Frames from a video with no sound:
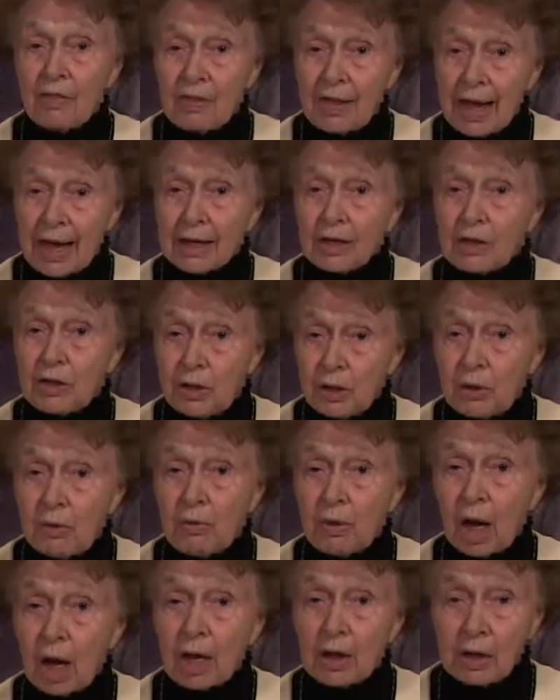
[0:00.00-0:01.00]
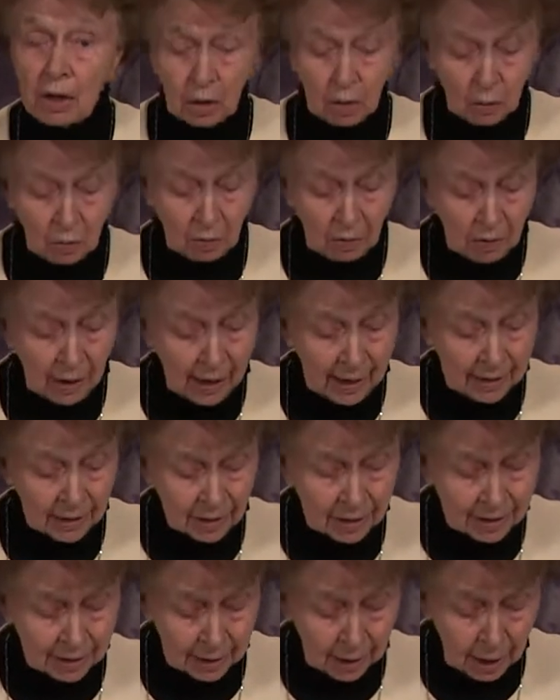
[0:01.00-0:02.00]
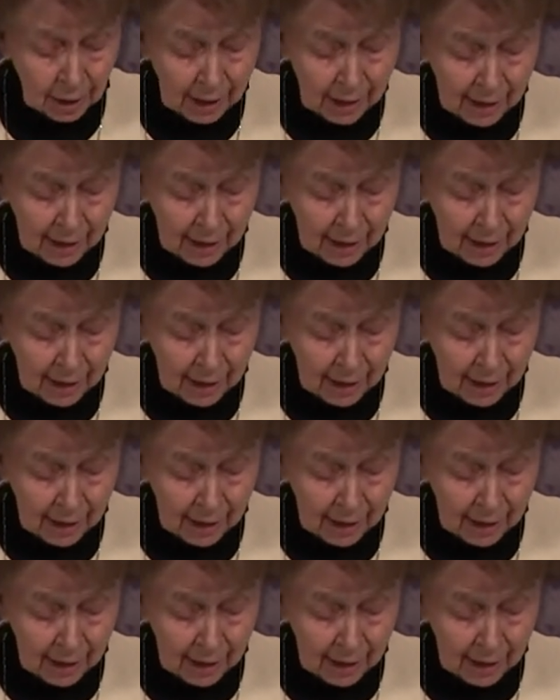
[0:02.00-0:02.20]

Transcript: that do not know Christ.